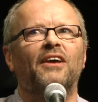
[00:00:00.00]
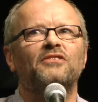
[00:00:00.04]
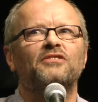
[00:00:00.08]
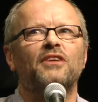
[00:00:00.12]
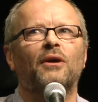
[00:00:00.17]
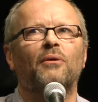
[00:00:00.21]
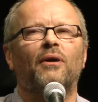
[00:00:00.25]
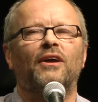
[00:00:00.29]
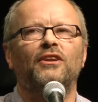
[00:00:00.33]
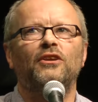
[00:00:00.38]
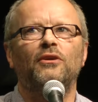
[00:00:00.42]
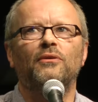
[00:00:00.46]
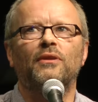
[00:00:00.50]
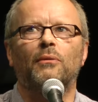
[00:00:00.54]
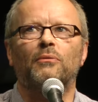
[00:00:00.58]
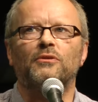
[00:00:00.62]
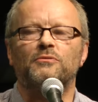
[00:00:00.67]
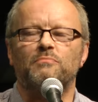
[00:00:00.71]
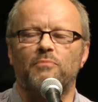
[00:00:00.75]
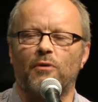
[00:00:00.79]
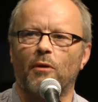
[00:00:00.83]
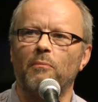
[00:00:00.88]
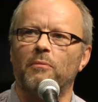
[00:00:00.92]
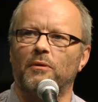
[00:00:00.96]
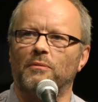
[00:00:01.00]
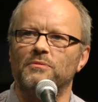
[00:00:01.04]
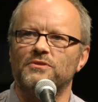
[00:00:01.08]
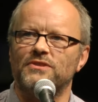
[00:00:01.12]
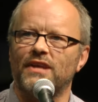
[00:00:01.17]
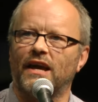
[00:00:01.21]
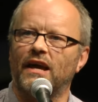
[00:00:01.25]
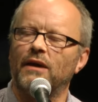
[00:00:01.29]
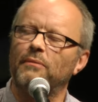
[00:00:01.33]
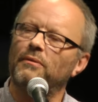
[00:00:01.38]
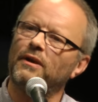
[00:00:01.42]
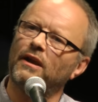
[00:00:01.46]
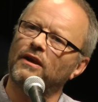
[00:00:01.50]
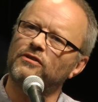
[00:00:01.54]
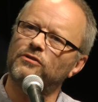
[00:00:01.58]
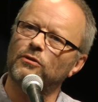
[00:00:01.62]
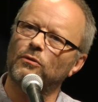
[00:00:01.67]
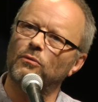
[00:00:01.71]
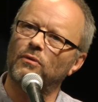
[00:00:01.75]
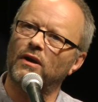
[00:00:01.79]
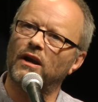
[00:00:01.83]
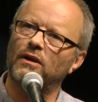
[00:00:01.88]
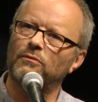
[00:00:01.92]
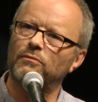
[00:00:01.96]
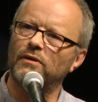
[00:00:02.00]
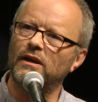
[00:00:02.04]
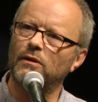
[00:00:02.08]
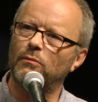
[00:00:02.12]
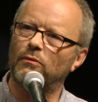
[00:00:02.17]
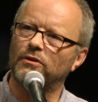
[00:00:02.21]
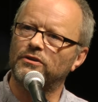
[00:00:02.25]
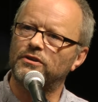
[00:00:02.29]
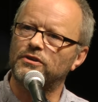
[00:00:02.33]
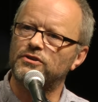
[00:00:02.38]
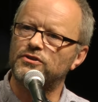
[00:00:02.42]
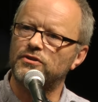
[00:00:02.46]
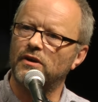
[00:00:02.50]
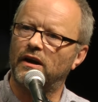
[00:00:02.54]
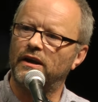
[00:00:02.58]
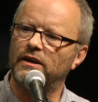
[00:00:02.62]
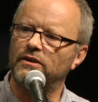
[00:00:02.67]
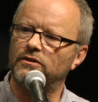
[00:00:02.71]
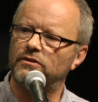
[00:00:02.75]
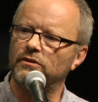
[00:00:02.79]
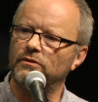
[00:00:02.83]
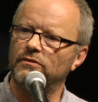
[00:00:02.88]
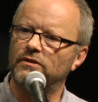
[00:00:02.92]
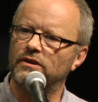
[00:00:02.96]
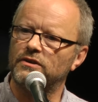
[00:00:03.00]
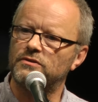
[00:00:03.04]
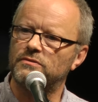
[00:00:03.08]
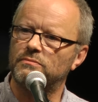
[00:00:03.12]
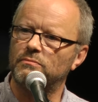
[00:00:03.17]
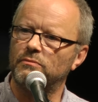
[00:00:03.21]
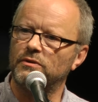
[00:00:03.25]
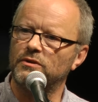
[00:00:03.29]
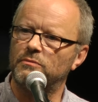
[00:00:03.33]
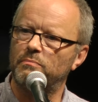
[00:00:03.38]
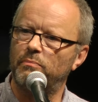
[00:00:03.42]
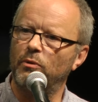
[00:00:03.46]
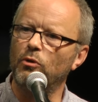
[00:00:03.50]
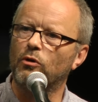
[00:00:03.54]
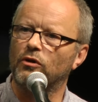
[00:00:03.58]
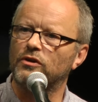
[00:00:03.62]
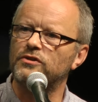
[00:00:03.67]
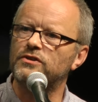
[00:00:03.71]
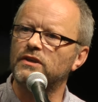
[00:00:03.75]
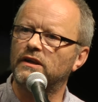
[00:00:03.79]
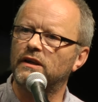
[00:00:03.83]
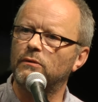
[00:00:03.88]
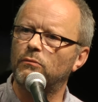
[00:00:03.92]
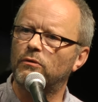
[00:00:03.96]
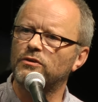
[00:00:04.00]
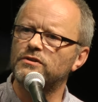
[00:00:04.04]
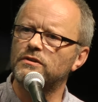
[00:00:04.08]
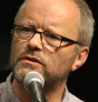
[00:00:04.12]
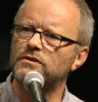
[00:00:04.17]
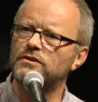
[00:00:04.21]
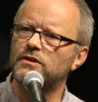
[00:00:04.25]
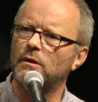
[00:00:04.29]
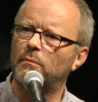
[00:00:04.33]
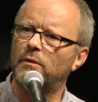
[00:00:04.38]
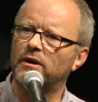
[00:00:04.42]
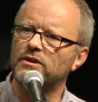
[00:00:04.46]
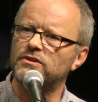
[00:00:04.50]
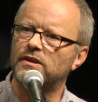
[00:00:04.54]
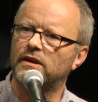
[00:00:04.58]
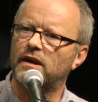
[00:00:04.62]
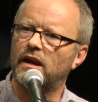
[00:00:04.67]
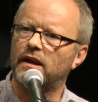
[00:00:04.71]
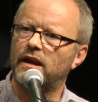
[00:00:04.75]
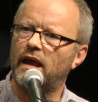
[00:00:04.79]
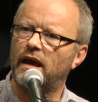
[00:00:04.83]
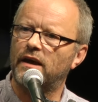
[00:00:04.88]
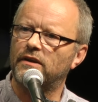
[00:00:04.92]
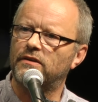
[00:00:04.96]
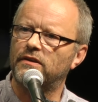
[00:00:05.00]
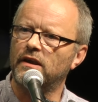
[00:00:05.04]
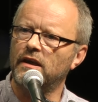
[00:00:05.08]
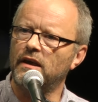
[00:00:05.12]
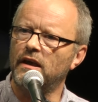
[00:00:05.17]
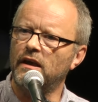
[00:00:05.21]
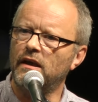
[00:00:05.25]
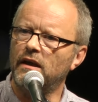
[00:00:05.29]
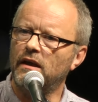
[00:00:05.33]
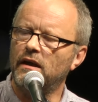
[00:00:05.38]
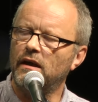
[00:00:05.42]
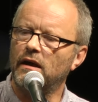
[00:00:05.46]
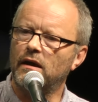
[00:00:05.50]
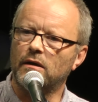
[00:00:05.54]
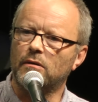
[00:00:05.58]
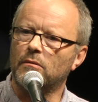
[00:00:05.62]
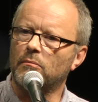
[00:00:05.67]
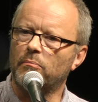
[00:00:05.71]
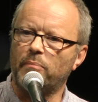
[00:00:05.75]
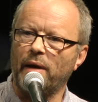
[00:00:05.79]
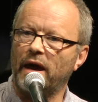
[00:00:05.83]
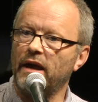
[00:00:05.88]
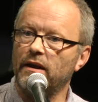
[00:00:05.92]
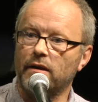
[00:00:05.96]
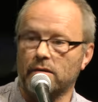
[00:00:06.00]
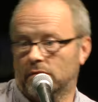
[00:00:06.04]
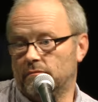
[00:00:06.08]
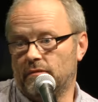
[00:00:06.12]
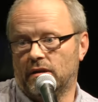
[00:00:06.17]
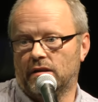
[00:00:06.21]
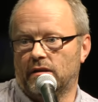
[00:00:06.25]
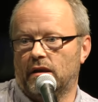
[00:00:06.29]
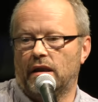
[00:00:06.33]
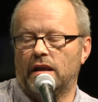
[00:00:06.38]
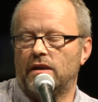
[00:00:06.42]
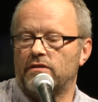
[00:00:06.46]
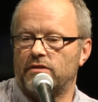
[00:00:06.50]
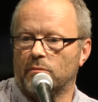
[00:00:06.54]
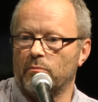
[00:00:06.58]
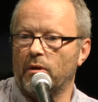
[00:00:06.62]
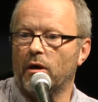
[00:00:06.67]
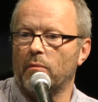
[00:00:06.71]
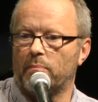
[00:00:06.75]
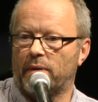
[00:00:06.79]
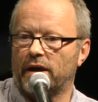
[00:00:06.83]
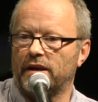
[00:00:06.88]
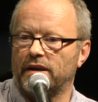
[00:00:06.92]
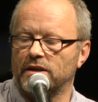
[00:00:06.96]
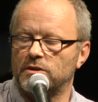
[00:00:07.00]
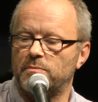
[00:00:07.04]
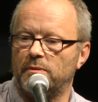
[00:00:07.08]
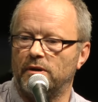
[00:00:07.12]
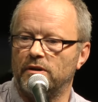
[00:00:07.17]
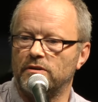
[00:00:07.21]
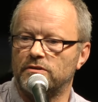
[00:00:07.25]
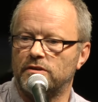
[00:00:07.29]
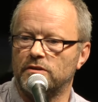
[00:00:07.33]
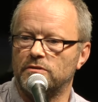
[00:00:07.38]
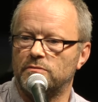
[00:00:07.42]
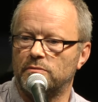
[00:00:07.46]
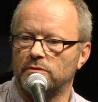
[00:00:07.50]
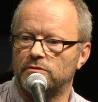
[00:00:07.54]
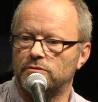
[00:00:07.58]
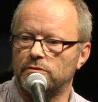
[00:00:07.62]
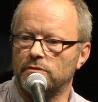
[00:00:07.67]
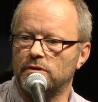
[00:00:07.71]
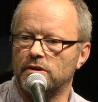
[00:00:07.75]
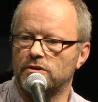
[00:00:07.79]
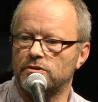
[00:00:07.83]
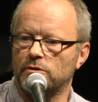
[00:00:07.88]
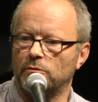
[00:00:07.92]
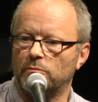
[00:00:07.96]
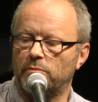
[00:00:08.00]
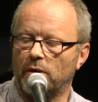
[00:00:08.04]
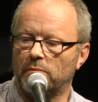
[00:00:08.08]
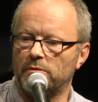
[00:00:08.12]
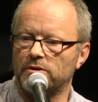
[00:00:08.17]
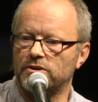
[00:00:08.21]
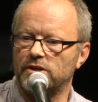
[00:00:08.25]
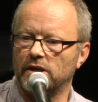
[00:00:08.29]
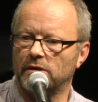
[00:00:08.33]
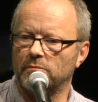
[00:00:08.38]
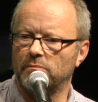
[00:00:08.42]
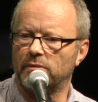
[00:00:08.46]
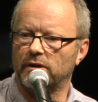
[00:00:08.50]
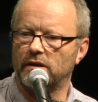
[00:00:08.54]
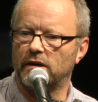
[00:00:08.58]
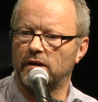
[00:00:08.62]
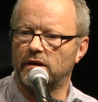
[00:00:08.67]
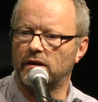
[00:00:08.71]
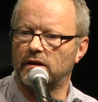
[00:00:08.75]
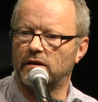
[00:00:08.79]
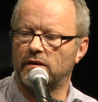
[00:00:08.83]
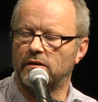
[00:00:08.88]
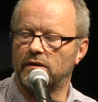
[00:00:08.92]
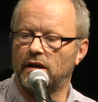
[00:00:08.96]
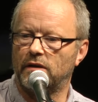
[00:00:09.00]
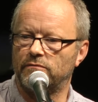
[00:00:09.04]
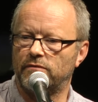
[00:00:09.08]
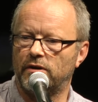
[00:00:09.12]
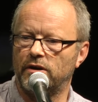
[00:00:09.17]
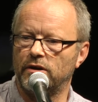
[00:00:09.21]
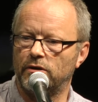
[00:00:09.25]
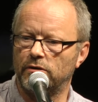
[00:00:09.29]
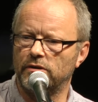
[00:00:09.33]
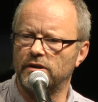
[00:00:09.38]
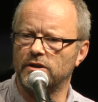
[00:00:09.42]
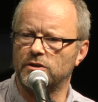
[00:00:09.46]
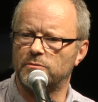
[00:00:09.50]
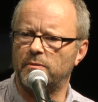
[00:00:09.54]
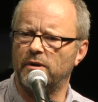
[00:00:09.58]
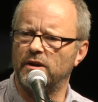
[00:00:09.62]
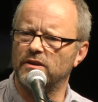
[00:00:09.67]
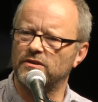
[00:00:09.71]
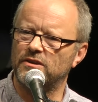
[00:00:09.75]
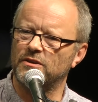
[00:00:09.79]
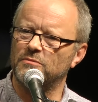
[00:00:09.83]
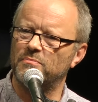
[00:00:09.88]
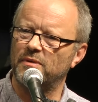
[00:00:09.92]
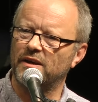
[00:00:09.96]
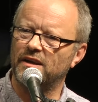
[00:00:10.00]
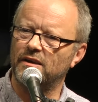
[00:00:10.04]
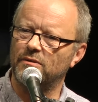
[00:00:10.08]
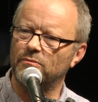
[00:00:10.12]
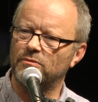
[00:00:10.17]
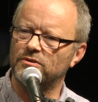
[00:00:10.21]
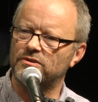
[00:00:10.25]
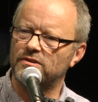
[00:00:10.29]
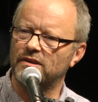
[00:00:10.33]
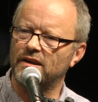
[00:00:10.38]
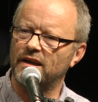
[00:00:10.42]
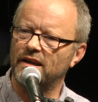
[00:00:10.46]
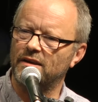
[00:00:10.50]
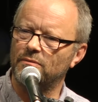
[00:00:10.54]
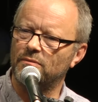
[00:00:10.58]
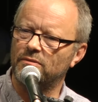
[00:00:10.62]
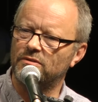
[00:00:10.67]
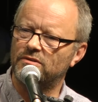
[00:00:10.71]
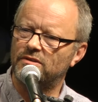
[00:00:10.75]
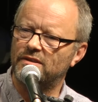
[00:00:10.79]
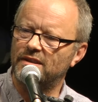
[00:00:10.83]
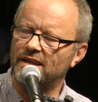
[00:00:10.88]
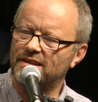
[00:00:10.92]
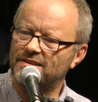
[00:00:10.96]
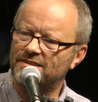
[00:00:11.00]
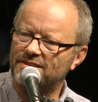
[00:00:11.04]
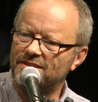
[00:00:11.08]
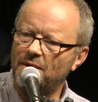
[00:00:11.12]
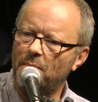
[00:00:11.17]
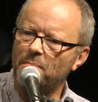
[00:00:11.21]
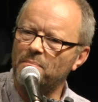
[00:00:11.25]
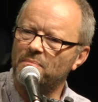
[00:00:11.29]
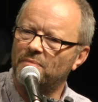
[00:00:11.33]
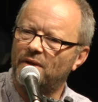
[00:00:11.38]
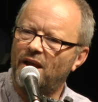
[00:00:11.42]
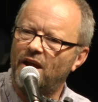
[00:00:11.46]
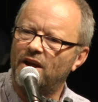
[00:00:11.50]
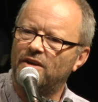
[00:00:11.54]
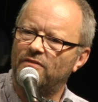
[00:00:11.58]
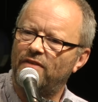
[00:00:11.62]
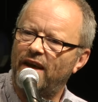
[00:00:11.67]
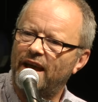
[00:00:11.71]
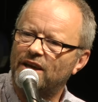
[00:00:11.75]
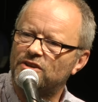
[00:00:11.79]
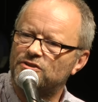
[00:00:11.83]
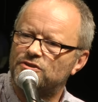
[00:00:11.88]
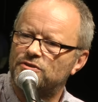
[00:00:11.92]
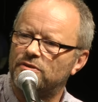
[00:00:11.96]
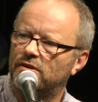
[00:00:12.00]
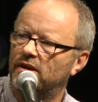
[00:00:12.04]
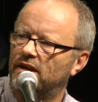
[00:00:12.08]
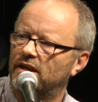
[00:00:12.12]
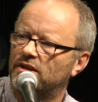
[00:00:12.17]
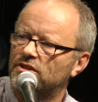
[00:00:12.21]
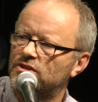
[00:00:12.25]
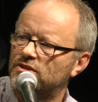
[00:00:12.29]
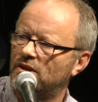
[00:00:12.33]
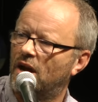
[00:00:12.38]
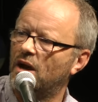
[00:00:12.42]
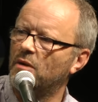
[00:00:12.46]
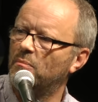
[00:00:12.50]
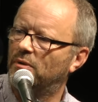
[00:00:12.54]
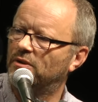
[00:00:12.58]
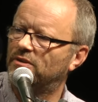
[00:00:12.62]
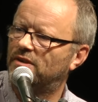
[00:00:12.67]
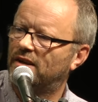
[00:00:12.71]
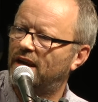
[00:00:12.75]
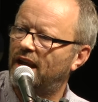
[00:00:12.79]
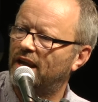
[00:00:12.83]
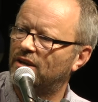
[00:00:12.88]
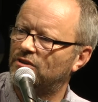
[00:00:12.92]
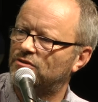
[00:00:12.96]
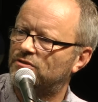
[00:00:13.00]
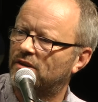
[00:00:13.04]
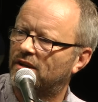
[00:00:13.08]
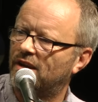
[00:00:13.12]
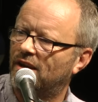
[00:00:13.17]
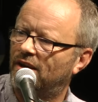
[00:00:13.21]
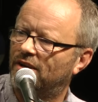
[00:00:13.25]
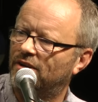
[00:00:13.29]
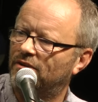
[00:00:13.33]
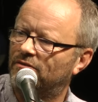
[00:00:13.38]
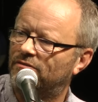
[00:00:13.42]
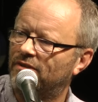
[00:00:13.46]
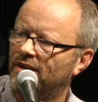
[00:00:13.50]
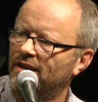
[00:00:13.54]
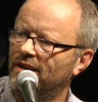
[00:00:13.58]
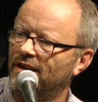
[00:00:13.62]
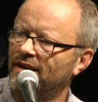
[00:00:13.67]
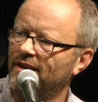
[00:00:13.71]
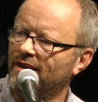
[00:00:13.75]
So I knew there was problems there, and I thought, well, I really want to try and do this with books. And it wasn't so much that I'd had anything but bad experiences with traditional publishing, but I've had very good experiences. But it was there's some kind of extra excitement, an extra kind of